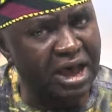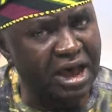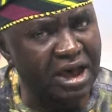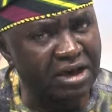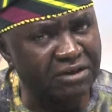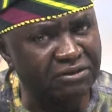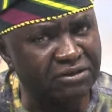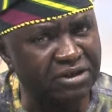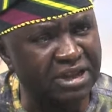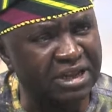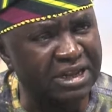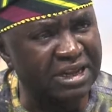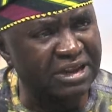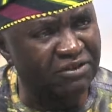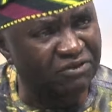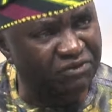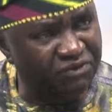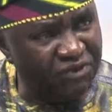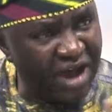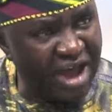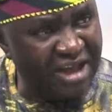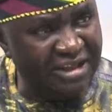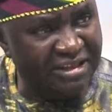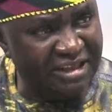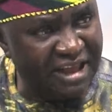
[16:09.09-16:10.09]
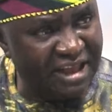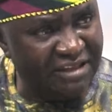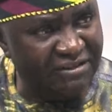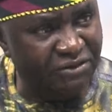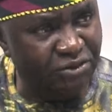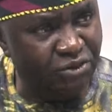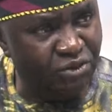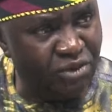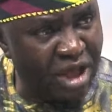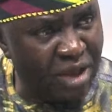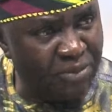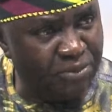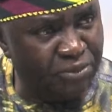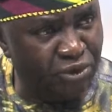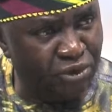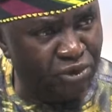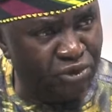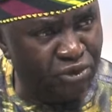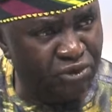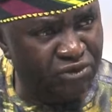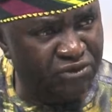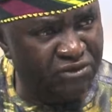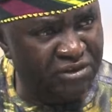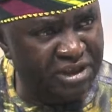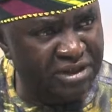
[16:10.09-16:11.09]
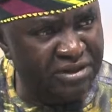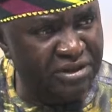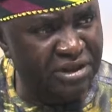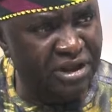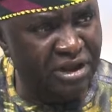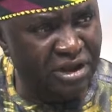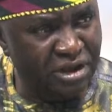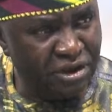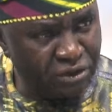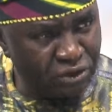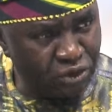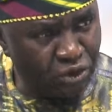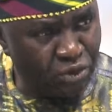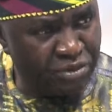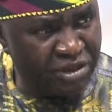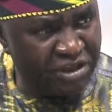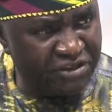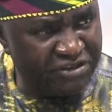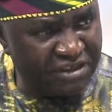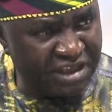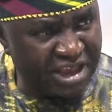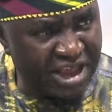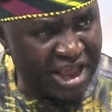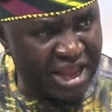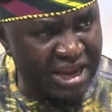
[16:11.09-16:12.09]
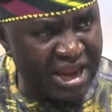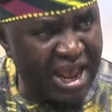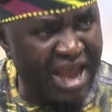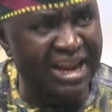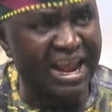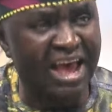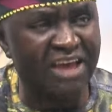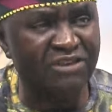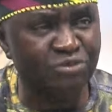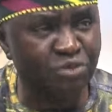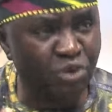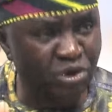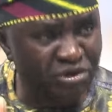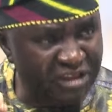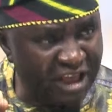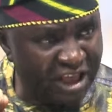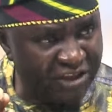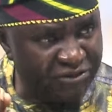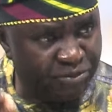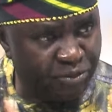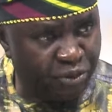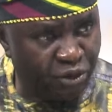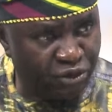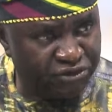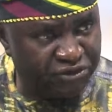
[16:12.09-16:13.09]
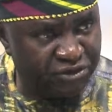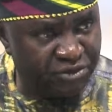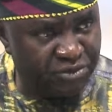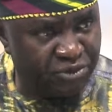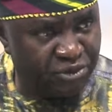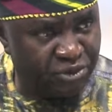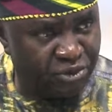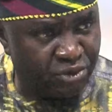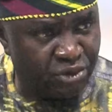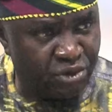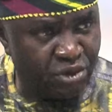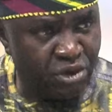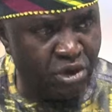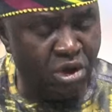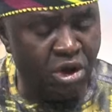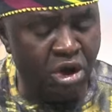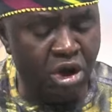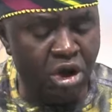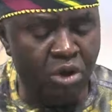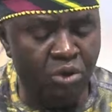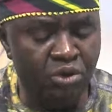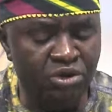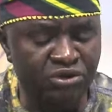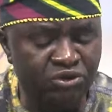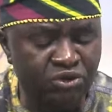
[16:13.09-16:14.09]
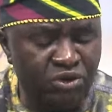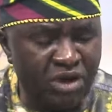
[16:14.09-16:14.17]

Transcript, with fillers: uh, in the fact that we are producing domestically, and as much as possible, mm.